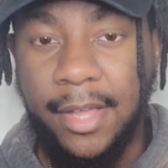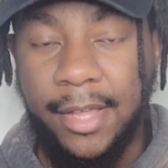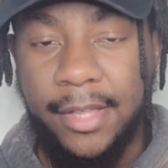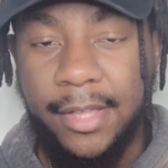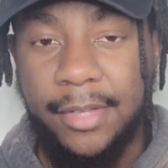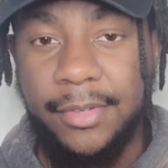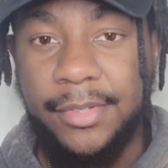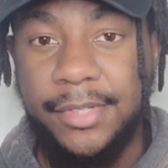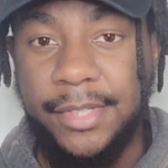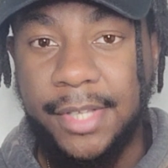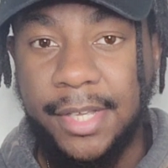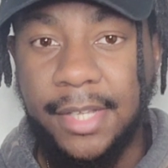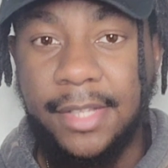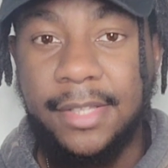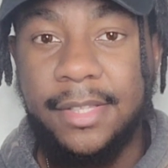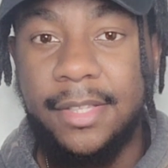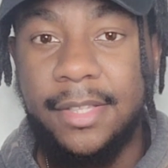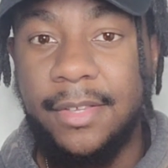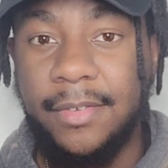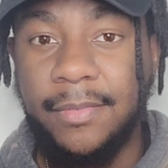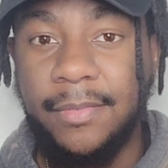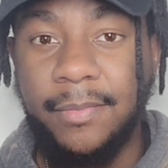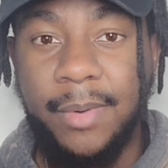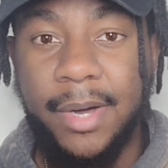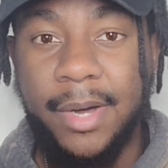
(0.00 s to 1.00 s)
you take
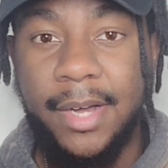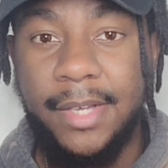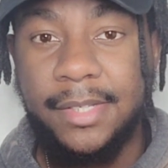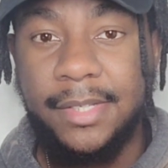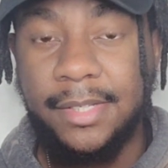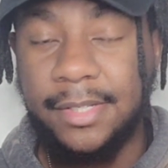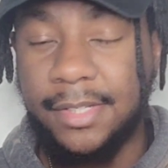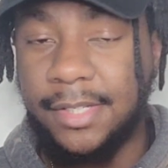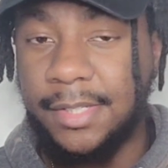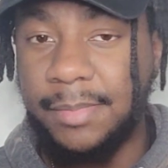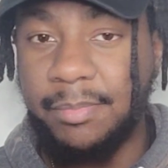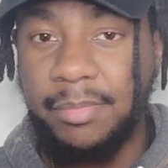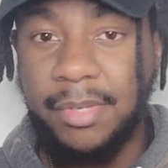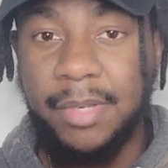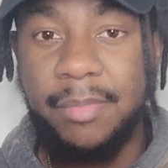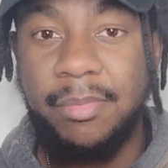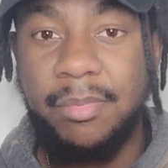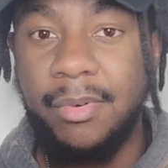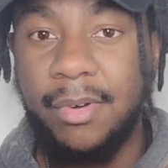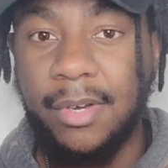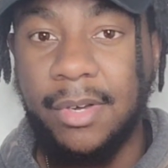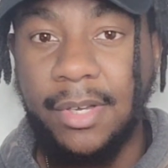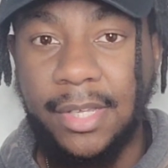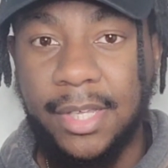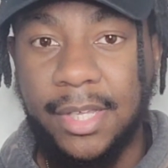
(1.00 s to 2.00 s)
the advice that these
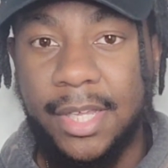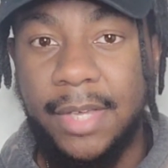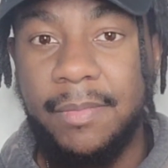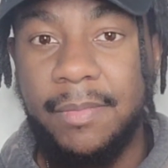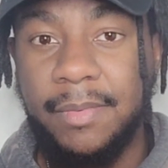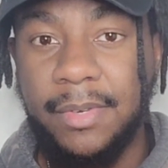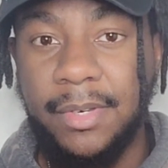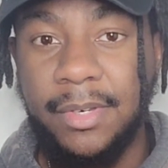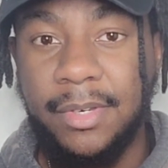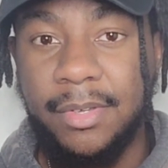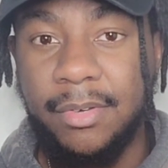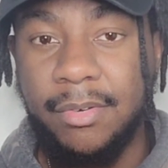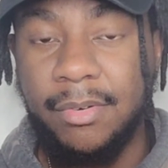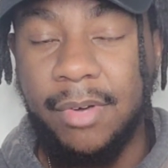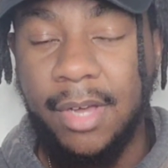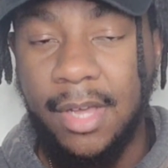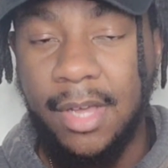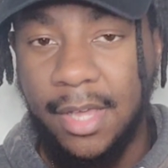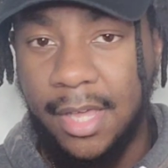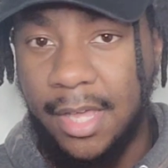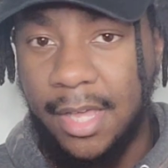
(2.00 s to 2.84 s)
people are giving you